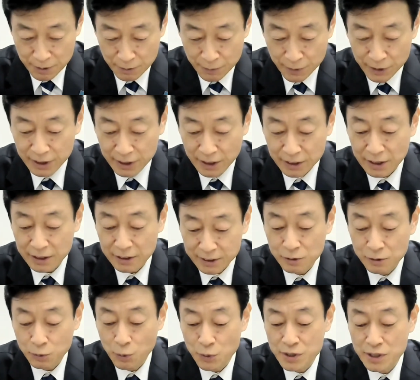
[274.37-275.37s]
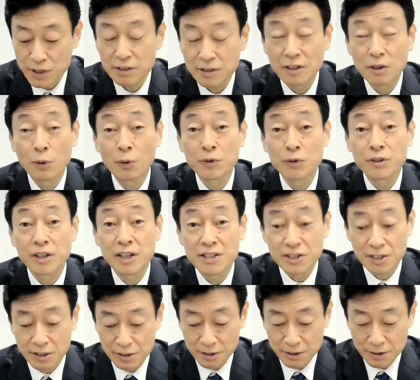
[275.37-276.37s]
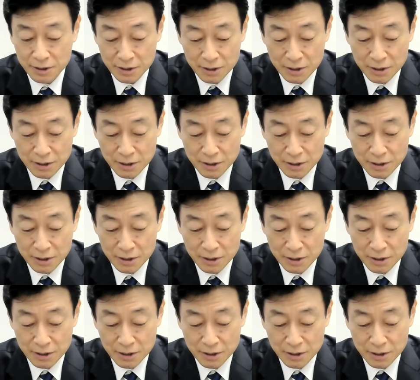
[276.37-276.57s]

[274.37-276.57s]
rather than closing altogether.